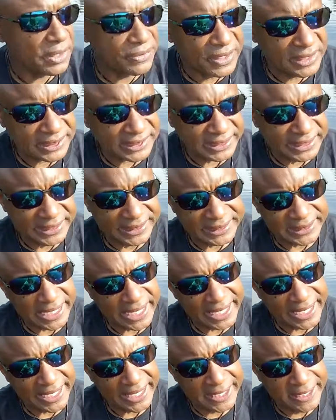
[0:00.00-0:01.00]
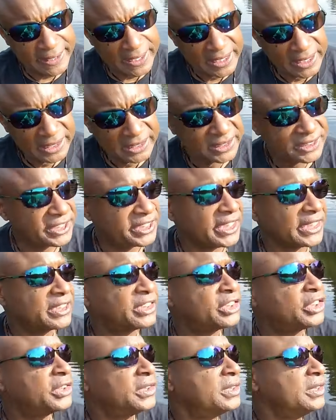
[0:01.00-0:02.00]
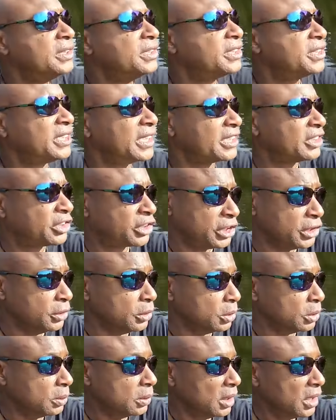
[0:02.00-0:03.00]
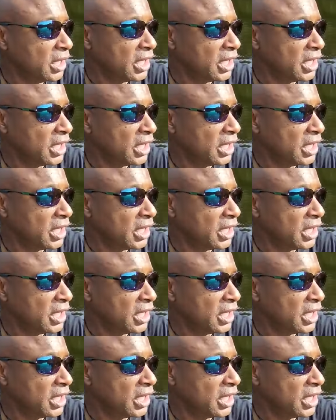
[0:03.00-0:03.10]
This is a 6'2". Six, six, two.